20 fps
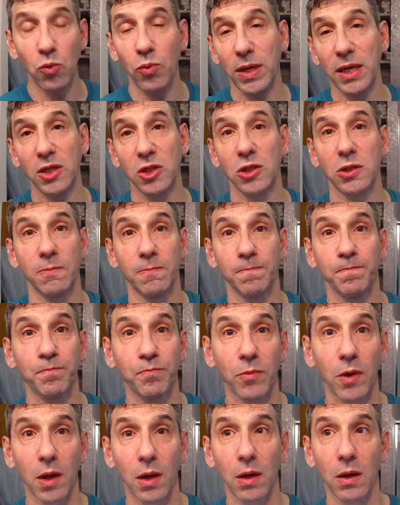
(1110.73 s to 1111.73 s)
weeks
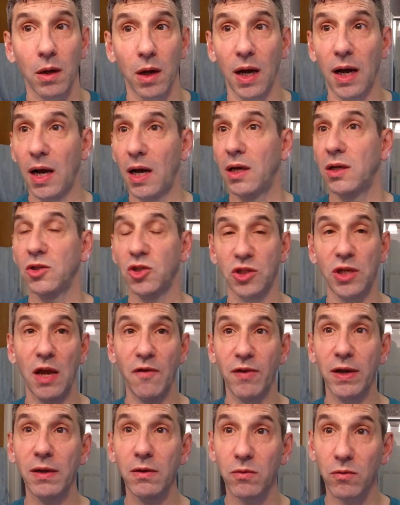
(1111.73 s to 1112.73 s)
uh,
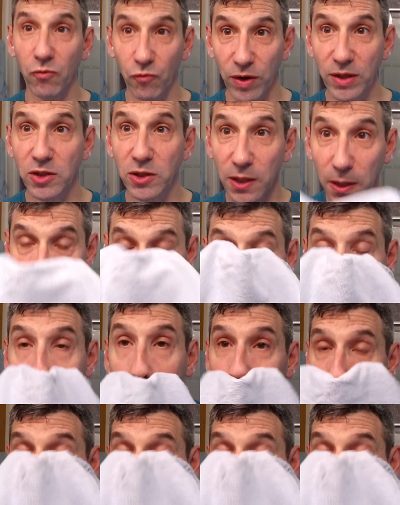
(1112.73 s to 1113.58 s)
shaving, rinsing,